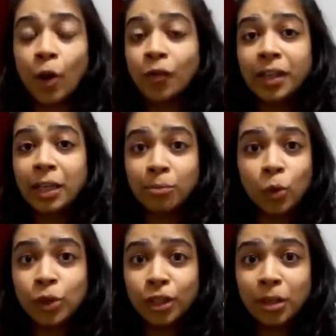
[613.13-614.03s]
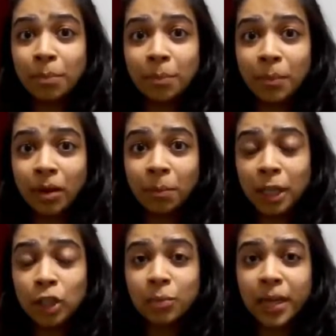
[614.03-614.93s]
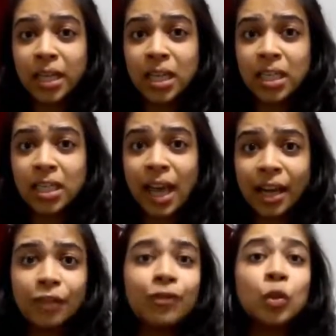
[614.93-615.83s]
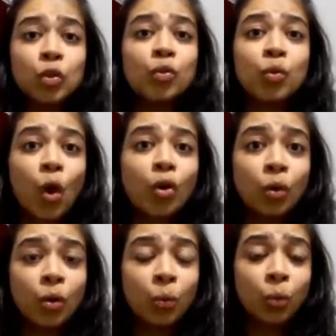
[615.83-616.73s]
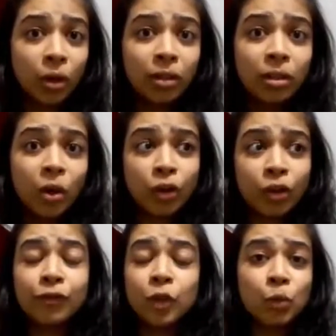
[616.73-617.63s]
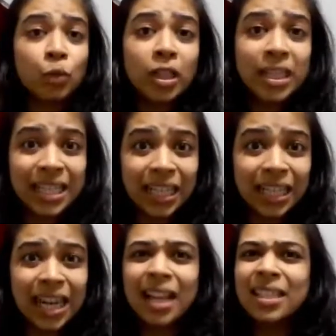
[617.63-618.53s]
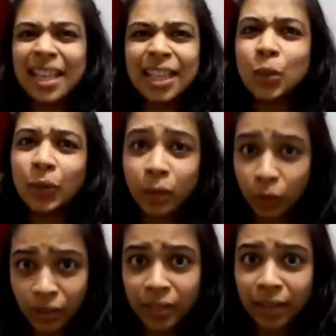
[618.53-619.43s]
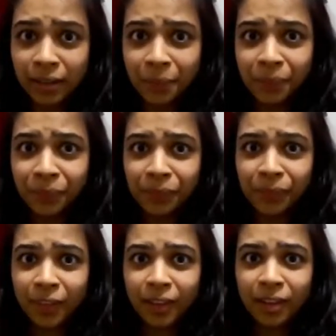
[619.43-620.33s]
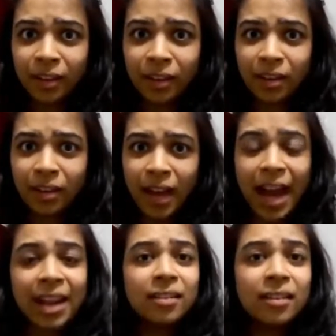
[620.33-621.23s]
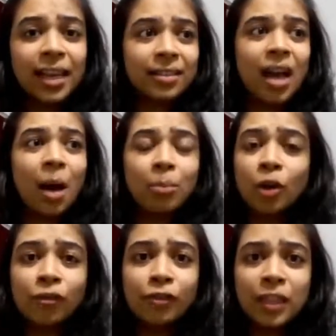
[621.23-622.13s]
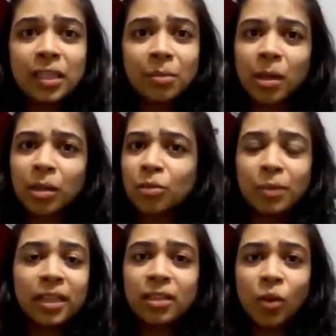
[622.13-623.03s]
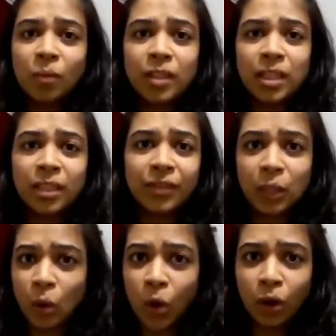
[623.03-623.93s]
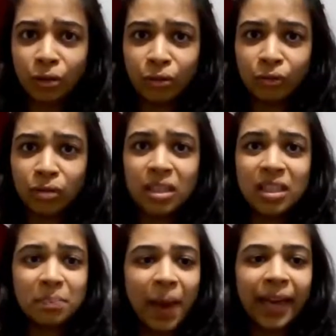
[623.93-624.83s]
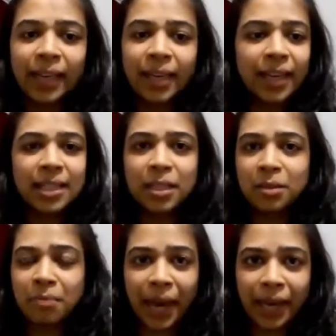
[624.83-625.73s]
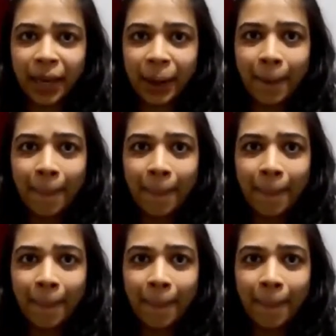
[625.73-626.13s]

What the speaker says: an emotional punishment is that if you do not work or if you do not study, I'll send you in hostel. And the example of physical punishment is, obviously we all know, spanking and smacking.